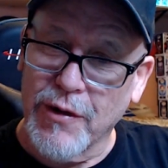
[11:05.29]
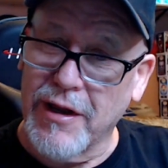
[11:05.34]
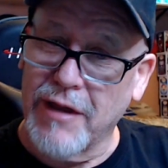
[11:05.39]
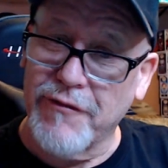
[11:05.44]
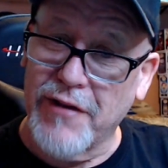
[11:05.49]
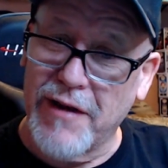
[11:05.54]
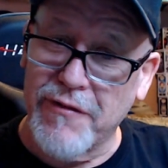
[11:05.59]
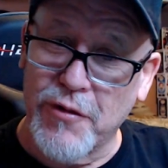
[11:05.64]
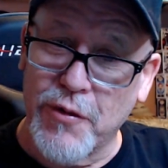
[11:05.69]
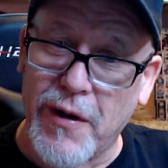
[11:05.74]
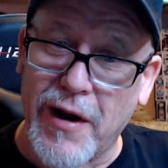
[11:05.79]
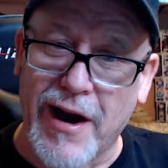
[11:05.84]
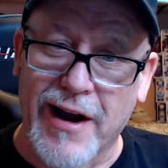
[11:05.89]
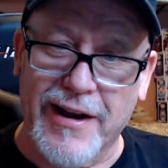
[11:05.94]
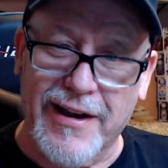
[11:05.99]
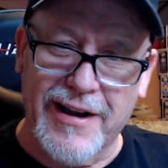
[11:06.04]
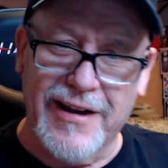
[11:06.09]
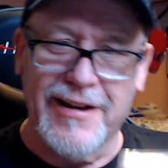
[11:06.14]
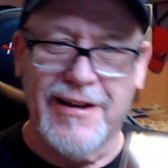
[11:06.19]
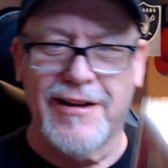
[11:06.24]
to have The Rock.
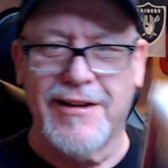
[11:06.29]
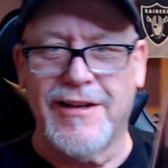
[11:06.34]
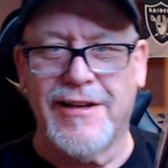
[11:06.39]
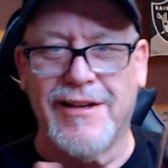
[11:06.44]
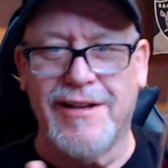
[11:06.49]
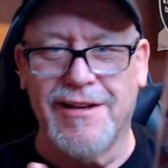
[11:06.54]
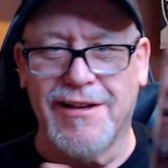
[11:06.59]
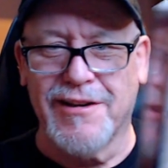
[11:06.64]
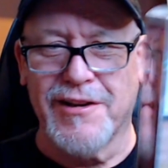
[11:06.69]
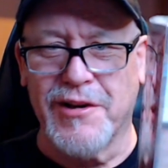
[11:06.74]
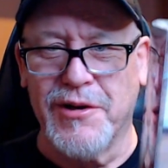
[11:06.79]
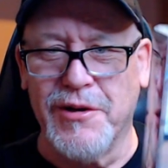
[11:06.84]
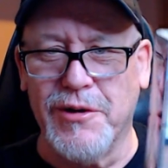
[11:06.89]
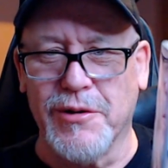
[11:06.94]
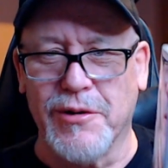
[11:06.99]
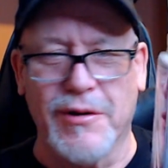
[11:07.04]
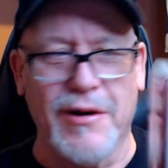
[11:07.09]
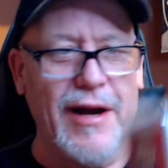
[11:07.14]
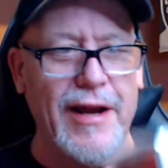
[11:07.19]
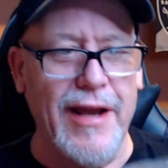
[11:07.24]
Cool.
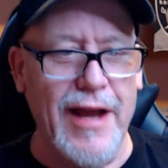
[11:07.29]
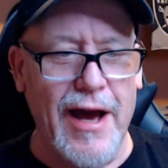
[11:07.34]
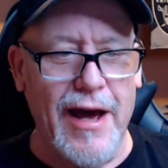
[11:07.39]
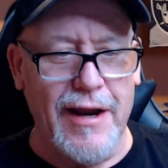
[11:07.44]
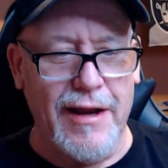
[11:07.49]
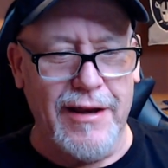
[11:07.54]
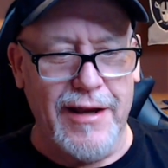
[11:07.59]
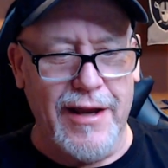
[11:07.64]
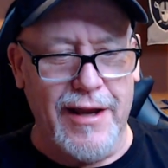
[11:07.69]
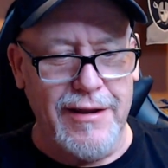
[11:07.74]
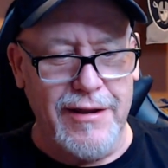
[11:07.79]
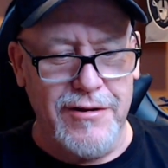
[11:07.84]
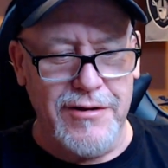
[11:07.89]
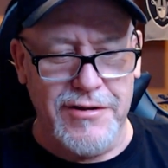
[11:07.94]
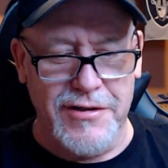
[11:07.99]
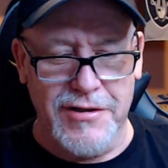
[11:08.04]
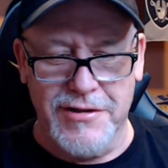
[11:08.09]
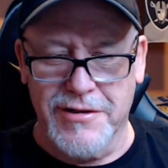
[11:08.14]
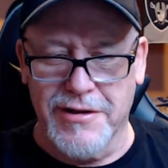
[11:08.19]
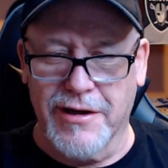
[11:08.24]
I got it. Yeah, there's a
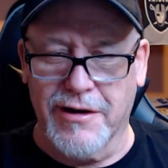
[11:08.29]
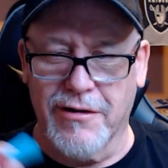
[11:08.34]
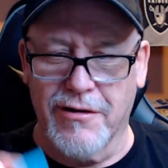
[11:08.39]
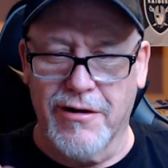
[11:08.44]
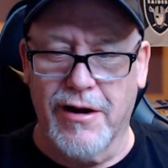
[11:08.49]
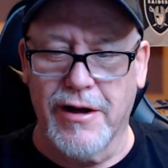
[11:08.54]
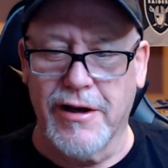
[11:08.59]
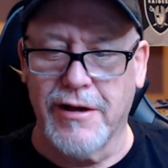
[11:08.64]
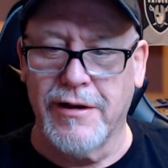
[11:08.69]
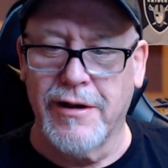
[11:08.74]
sticker on it.